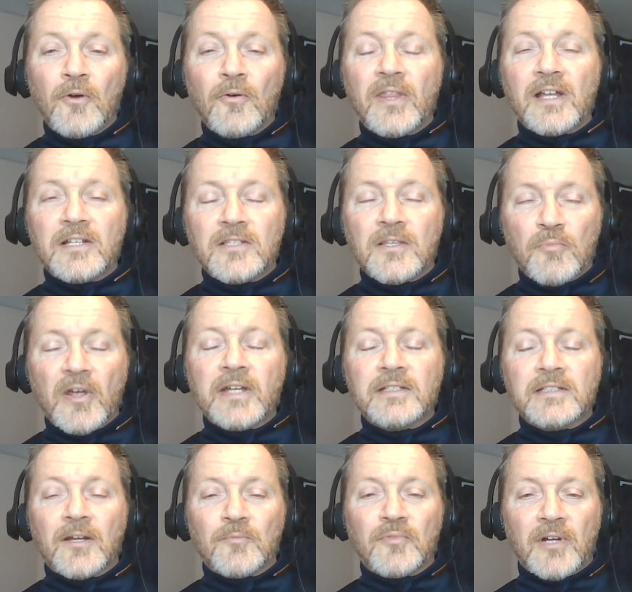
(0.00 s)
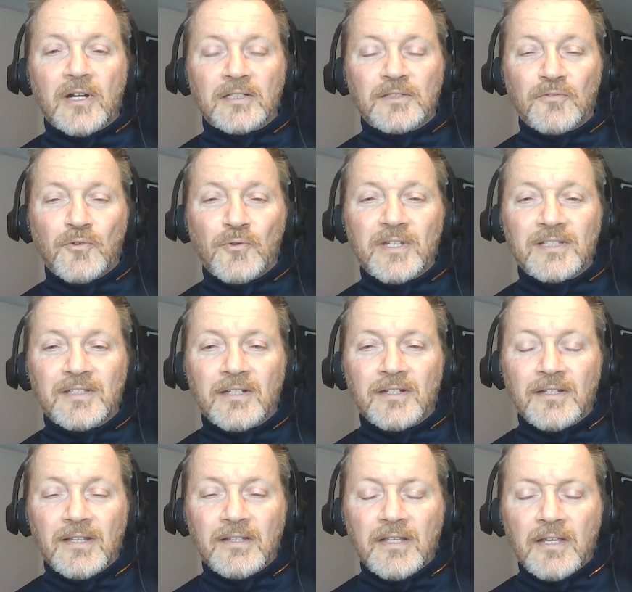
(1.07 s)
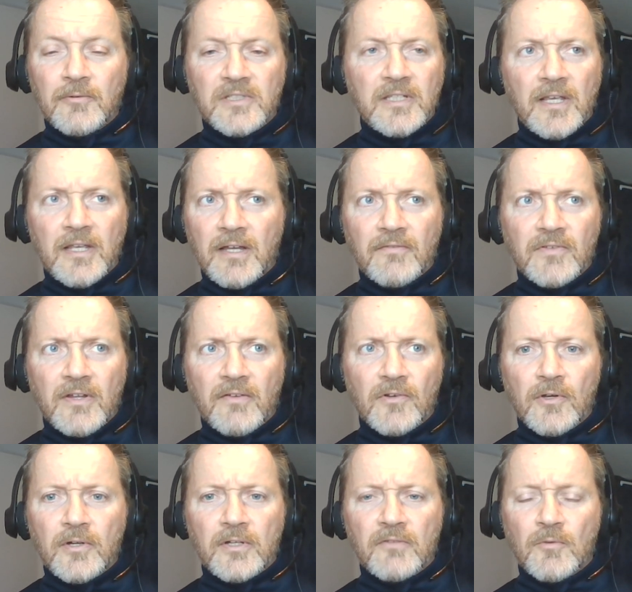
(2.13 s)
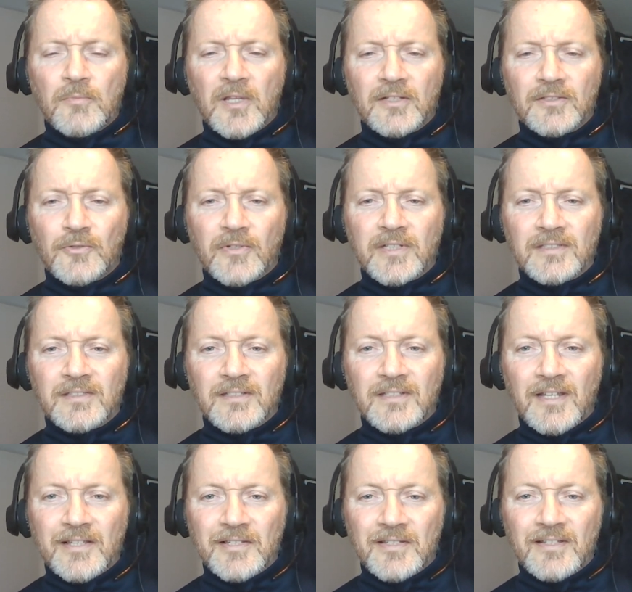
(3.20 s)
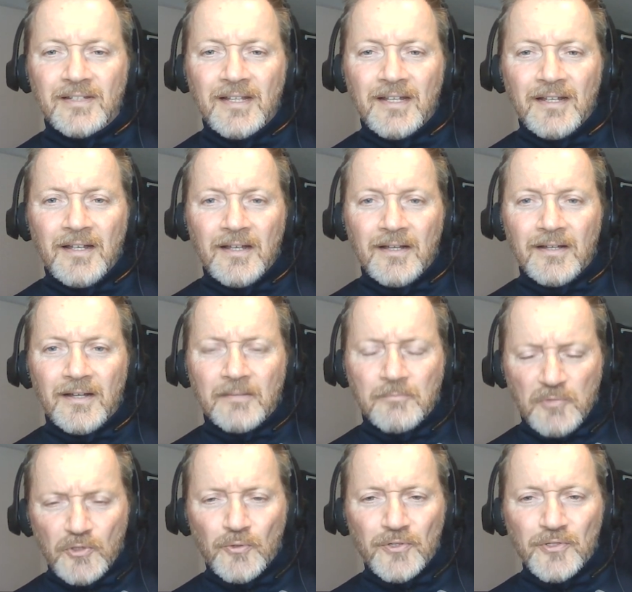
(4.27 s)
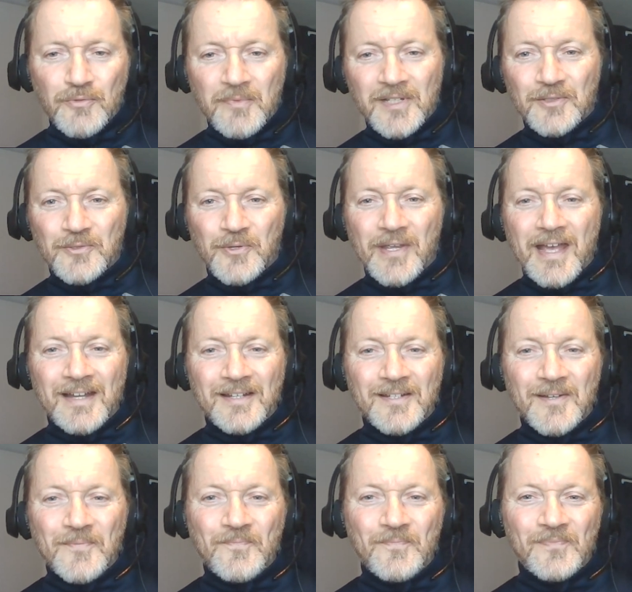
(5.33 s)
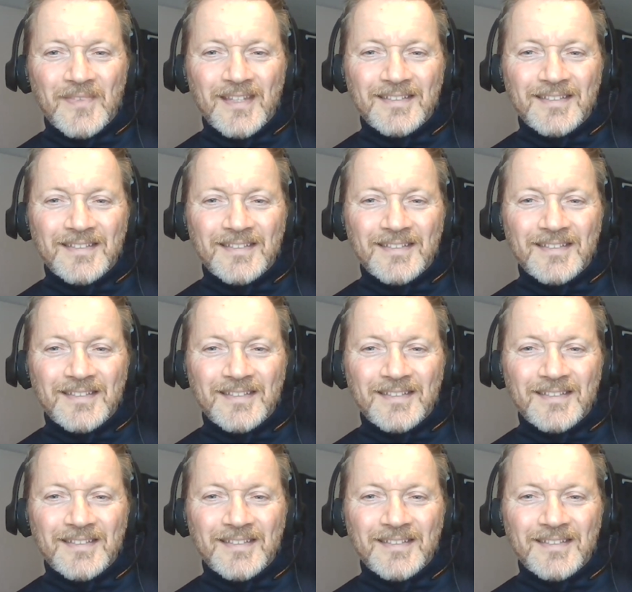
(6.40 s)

that's the breakdown product of creatine. And they would say, I've never heard of a blood creatine test. I'm sure you mean creatinine and